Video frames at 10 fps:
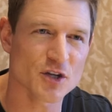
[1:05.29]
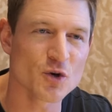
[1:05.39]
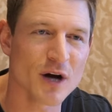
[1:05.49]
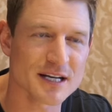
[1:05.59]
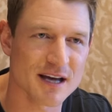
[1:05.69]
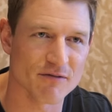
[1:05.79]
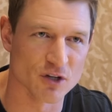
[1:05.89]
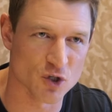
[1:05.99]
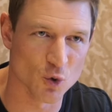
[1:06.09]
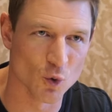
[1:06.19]
You guys have the
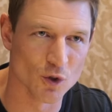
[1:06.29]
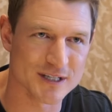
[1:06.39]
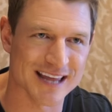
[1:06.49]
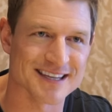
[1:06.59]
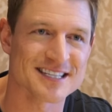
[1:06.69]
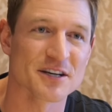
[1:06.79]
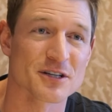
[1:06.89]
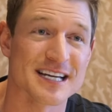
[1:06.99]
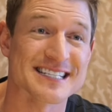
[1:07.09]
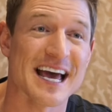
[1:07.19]
tools and the skill
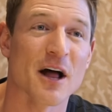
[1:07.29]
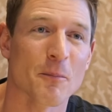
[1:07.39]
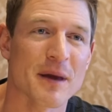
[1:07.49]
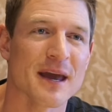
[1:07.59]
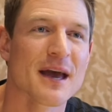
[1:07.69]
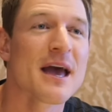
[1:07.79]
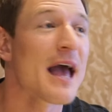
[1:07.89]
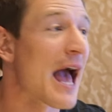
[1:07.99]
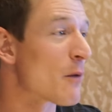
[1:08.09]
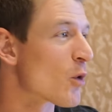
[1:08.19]
set to help me,
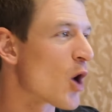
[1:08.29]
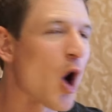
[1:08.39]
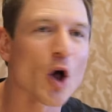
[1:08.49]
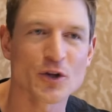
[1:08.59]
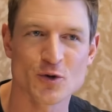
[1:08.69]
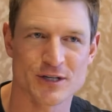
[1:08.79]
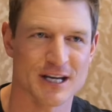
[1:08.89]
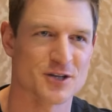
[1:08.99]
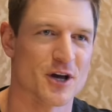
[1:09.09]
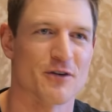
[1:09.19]
and we're all using
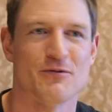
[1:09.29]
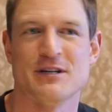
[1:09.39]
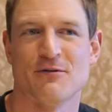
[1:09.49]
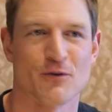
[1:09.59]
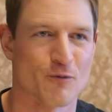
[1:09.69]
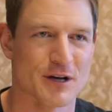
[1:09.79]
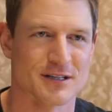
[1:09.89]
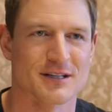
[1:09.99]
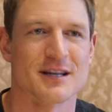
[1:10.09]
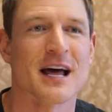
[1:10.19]
each other for different
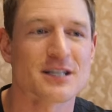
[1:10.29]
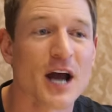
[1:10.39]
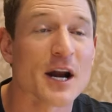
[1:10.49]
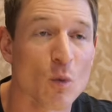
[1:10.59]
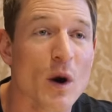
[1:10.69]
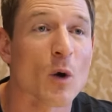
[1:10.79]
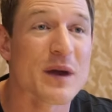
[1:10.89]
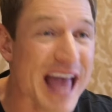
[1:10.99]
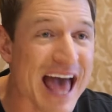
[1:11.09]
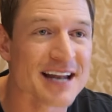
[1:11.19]
reasons. And that's kind of where
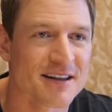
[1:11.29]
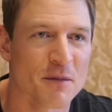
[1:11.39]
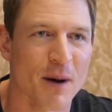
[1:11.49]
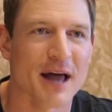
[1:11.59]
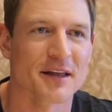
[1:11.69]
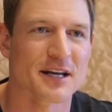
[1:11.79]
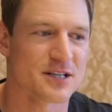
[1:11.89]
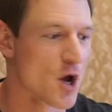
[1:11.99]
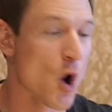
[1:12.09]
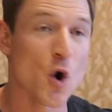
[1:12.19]
we end in the pilot, is
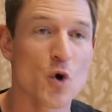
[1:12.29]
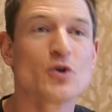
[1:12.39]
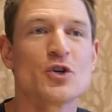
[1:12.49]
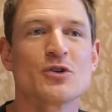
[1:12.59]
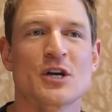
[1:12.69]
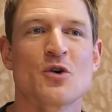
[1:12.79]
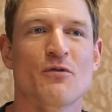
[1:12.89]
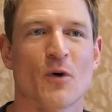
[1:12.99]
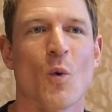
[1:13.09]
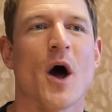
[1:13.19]
who's using who
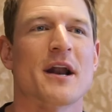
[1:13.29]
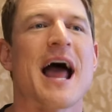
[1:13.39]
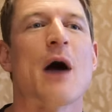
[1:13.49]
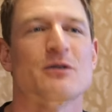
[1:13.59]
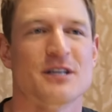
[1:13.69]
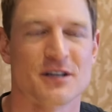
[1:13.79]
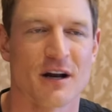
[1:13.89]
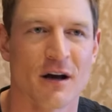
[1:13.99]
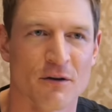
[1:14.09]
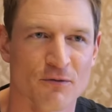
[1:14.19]
for what, and how is this
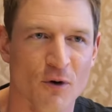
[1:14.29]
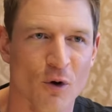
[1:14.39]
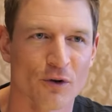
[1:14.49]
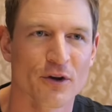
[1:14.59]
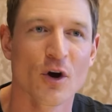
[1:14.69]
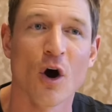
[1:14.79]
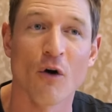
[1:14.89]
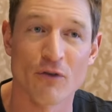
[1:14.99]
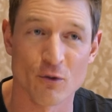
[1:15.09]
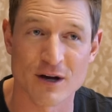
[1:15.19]
going to unfold
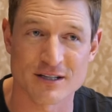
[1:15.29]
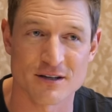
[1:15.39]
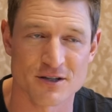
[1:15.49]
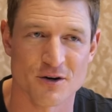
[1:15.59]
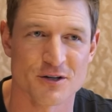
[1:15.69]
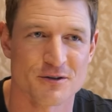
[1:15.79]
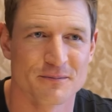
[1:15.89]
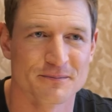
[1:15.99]
over the rest of the series.